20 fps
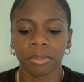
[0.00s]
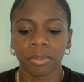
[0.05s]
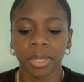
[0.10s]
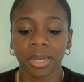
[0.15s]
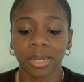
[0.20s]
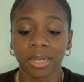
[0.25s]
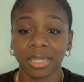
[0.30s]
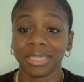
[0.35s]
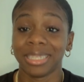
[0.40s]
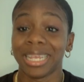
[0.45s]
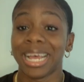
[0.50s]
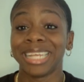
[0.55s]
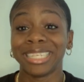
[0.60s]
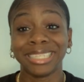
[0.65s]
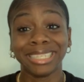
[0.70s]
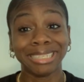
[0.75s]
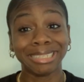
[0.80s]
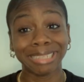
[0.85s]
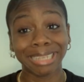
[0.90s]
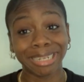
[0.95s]
because as
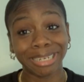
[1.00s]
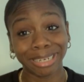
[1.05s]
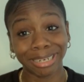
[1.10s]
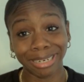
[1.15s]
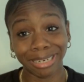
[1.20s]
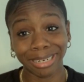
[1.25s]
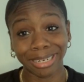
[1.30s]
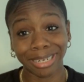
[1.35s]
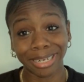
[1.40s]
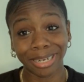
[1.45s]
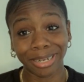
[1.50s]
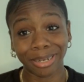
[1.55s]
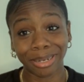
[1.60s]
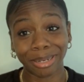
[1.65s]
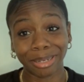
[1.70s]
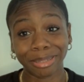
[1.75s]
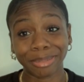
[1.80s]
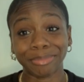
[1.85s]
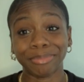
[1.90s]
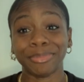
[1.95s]
you said
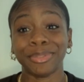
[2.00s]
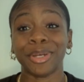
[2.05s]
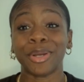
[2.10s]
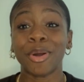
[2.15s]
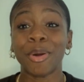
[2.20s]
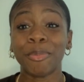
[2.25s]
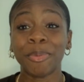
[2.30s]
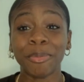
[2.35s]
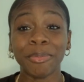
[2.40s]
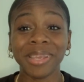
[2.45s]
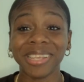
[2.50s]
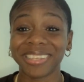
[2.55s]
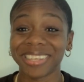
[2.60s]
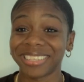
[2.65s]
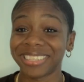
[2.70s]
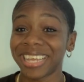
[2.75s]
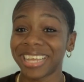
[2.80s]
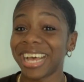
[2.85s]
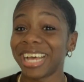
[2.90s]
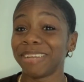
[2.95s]
earlier, the couple
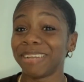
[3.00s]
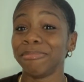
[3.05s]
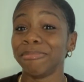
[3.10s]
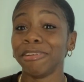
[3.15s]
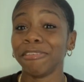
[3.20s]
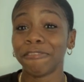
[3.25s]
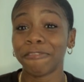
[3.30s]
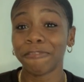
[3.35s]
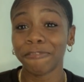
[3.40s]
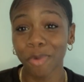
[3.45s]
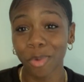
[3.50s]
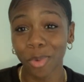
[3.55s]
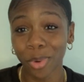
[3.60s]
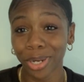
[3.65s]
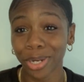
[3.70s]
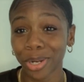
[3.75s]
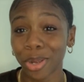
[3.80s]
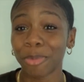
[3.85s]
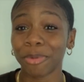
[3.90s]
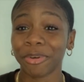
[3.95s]
that I had
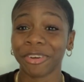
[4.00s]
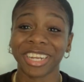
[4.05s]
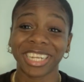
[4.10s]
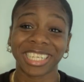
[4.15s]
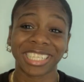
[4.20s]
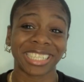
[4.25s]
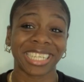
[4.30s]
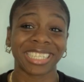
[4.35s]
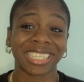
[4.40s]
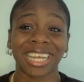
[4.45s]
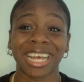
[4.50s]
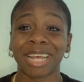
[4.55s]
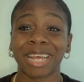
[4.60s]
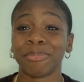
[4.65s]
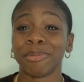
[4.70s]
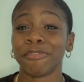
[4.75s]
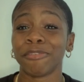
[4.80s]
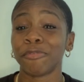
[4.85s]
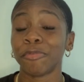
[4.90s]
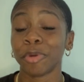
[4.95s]
before, conversations that I had
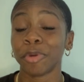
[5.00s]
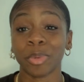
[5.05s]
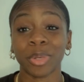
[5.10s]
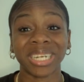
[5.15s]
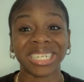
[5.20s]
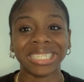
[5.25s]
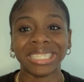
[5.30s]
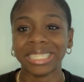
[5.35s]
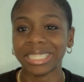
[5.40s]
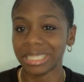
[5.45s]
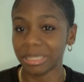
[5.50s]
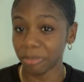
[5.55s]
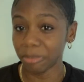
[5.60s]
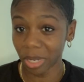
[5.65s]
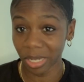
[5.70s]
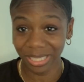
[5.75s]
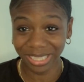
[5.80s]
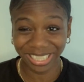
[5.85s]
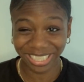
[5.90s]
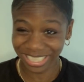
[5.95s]
before were
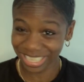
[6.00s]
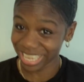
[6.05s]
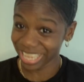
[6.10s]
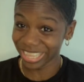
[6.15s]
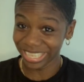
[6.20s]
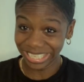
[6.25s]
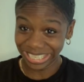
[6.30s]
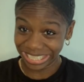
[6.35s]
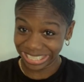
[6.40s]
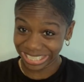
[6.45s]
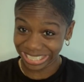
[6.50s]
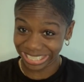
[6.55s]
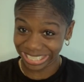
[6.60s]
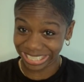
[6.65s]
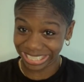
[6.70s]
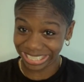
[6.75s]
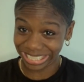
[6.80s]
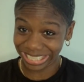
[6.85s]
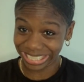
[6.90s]
dismal to say the least.